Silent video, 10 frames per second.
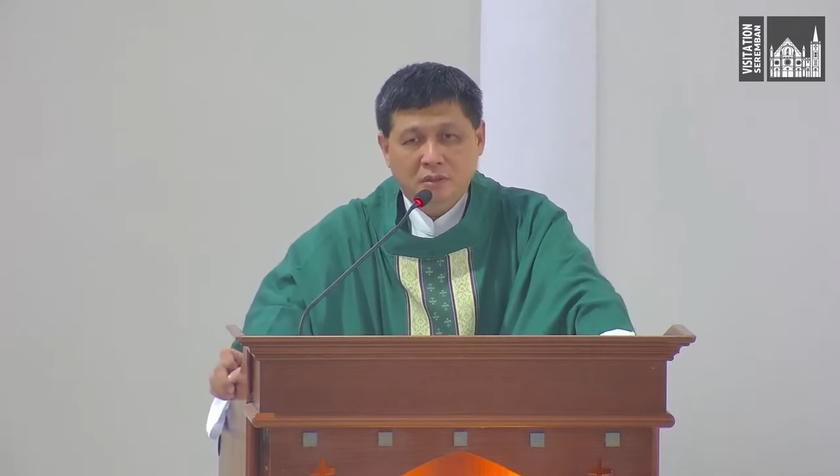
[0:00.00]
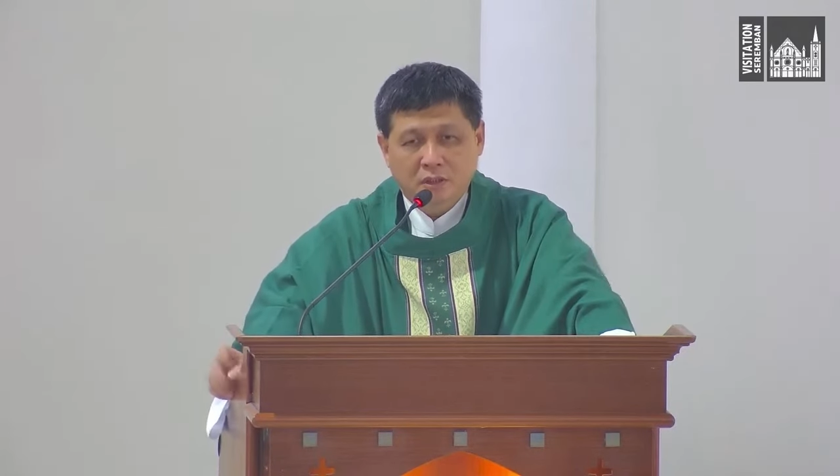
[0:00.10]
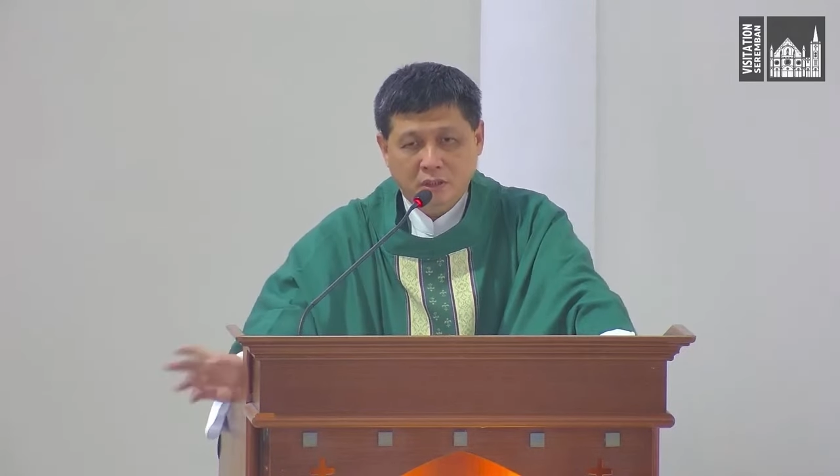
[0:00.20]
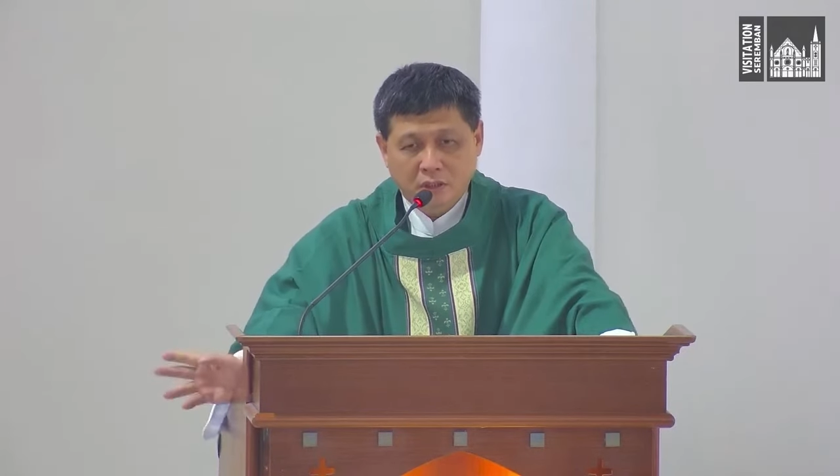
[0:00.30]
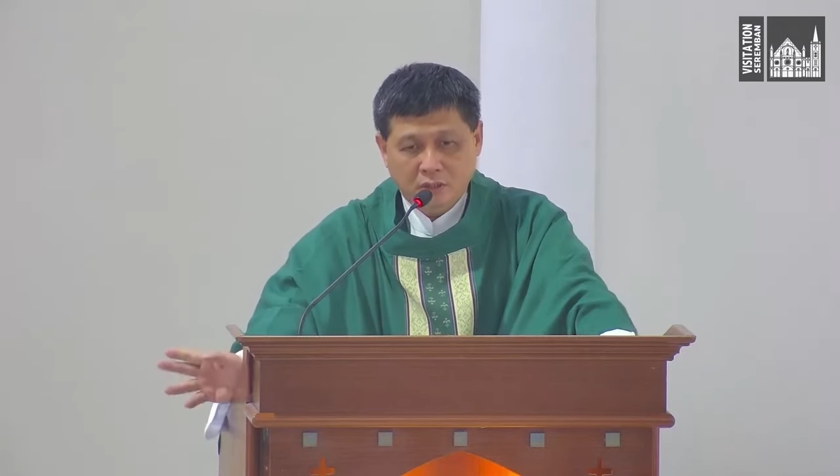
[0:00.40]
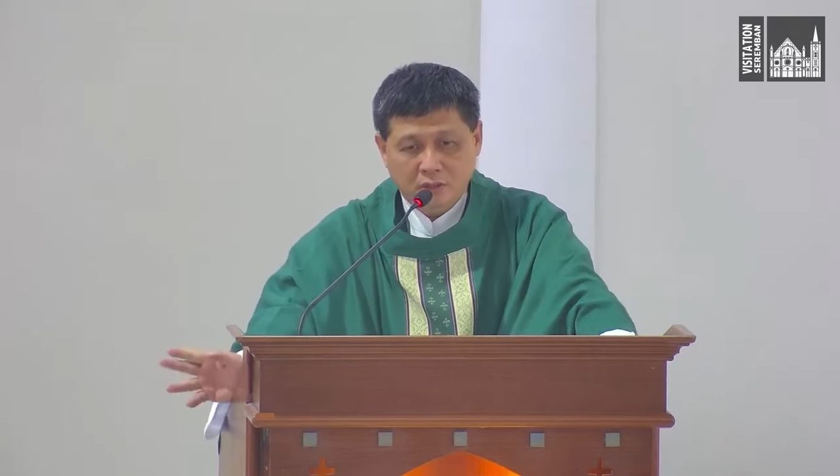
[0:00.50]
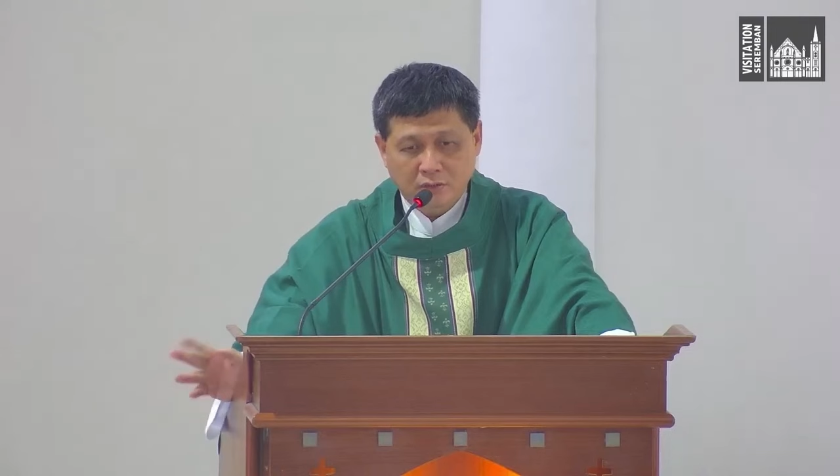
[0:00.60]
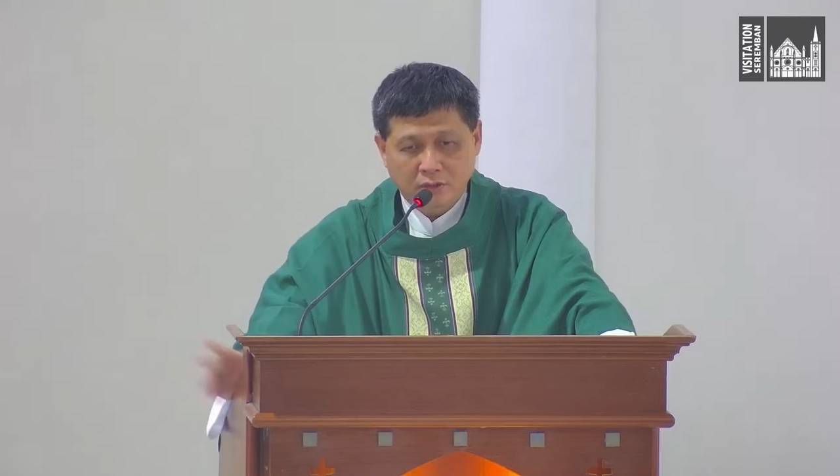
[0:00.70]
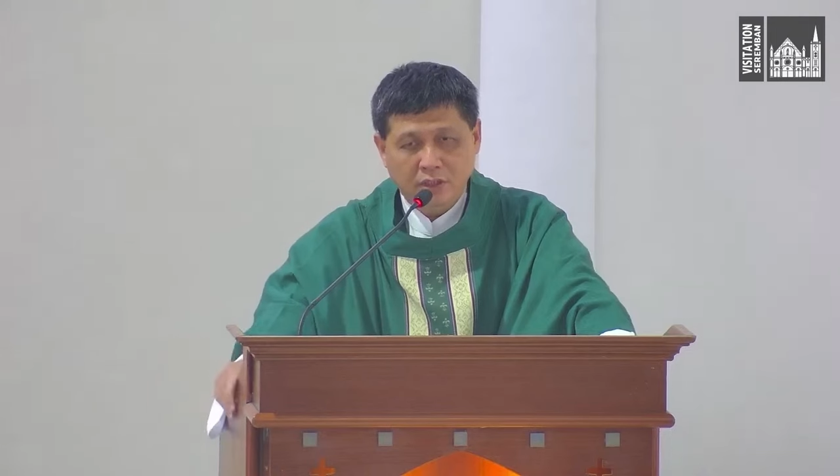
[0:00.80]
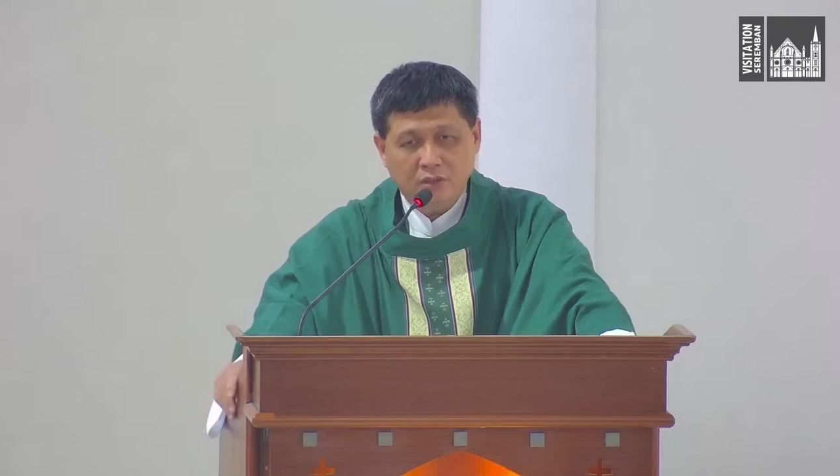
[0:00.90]
in the
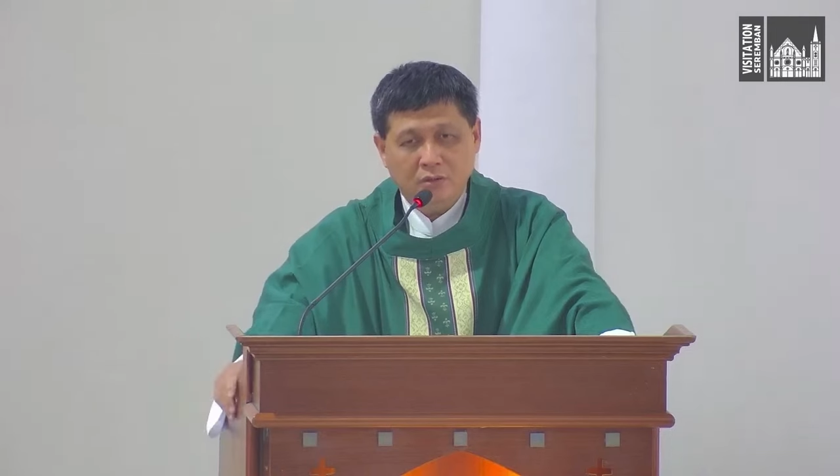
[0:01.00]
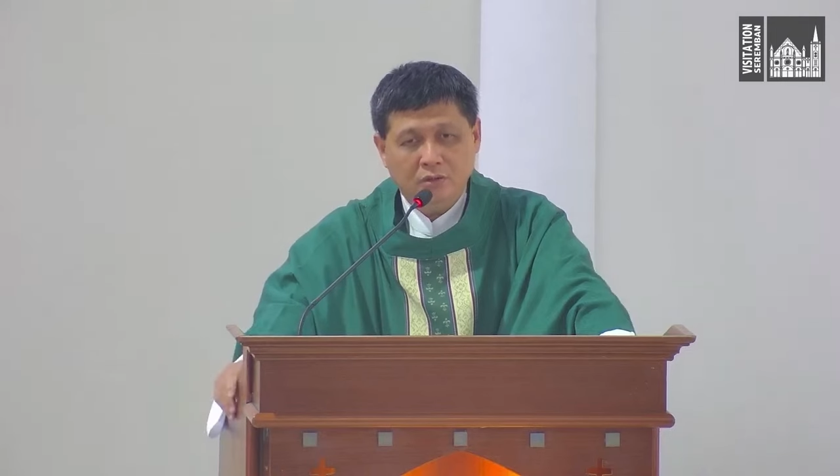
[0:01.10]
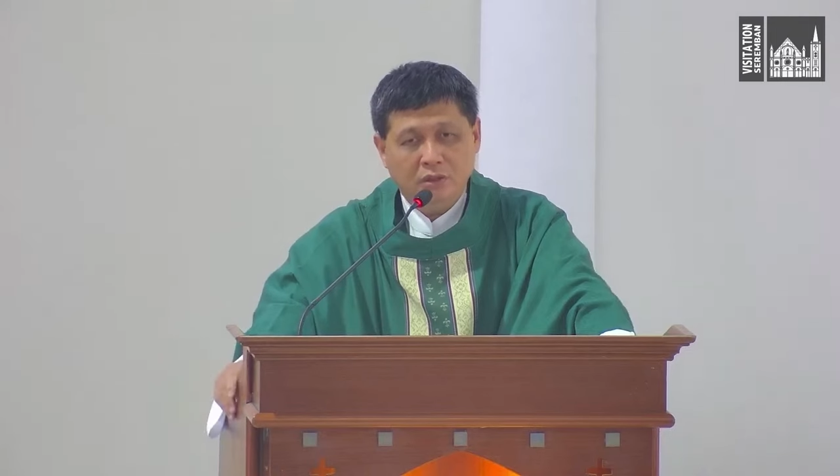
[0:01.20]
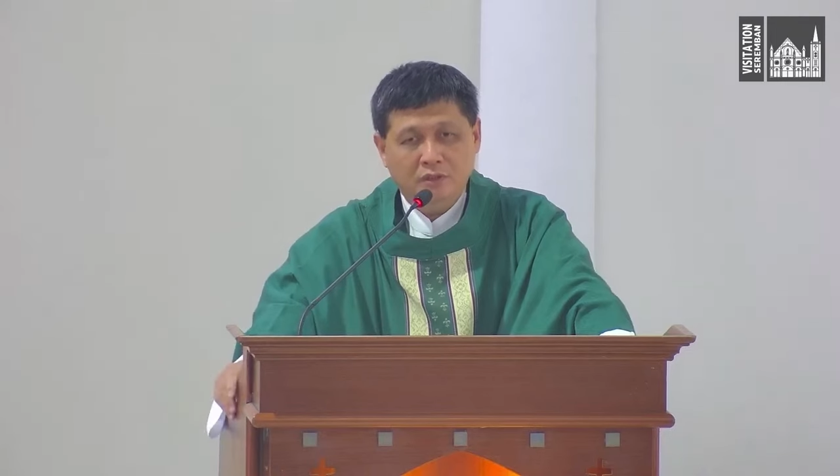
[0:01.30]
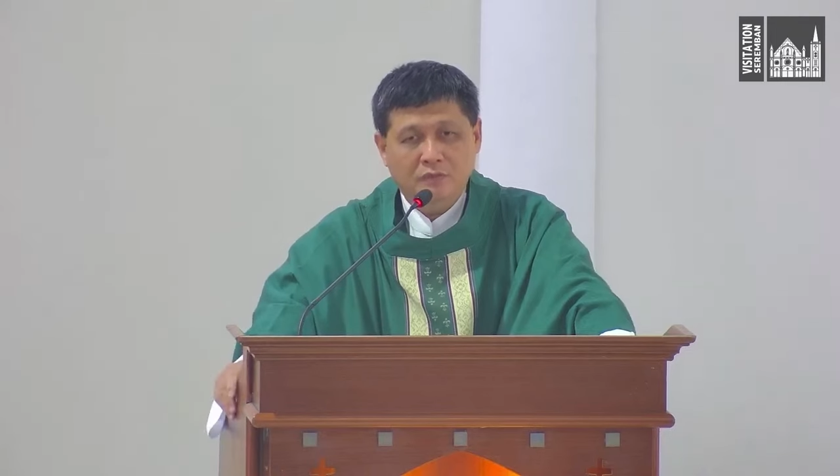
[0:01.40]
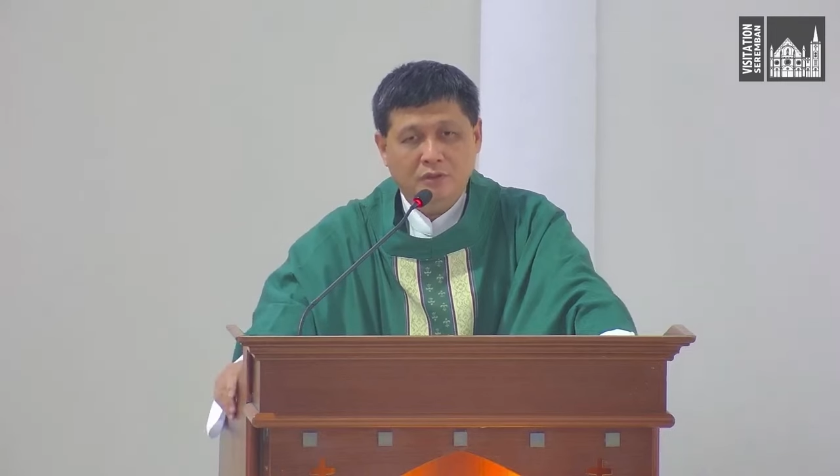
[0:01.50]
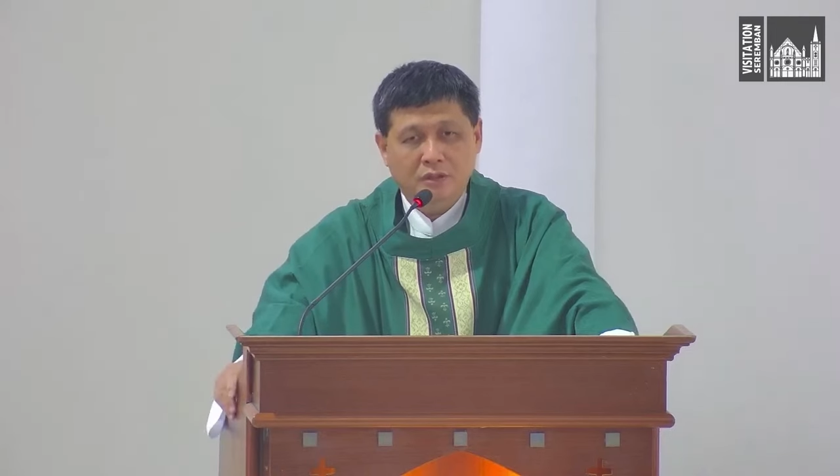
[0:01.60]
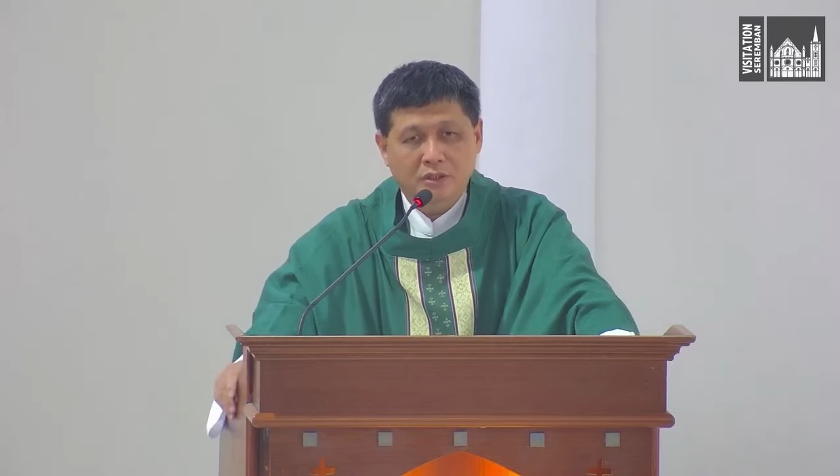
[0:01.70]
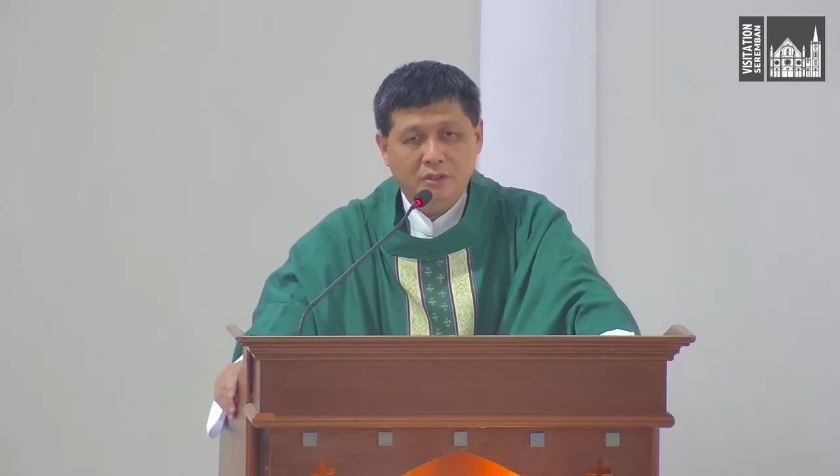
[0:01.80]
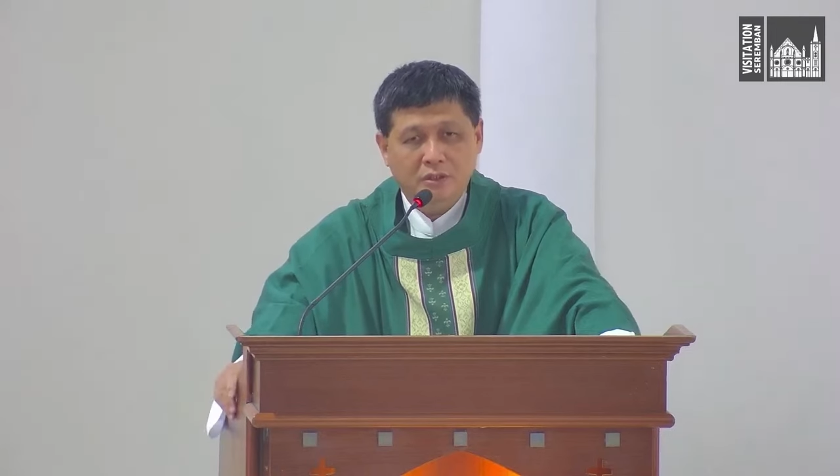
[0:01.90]
readings of the
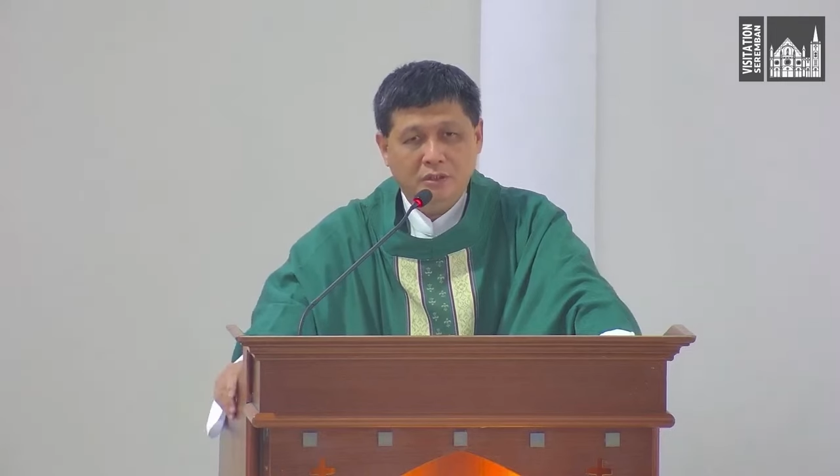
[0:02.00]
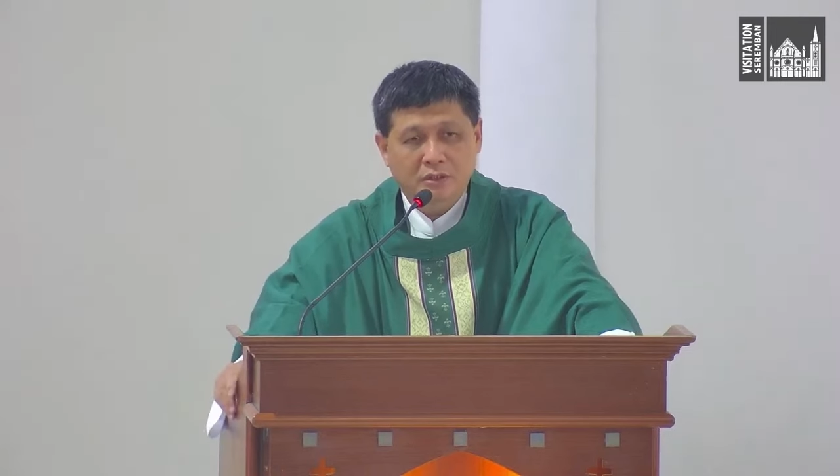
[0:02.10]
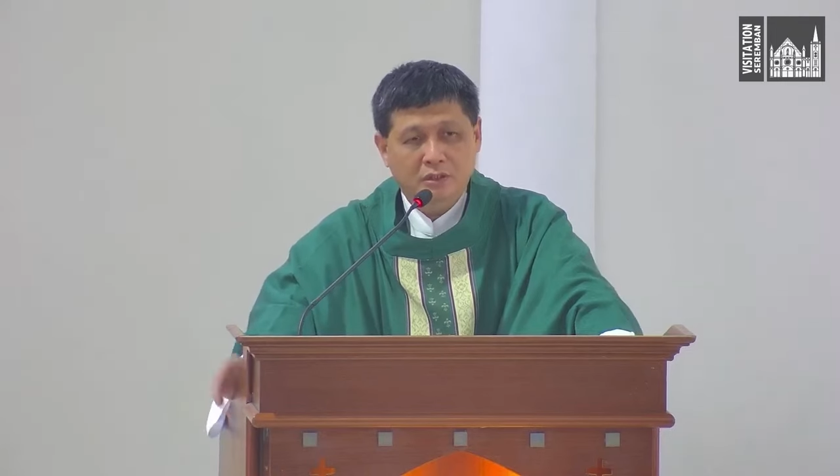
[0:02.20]
Transfiguration,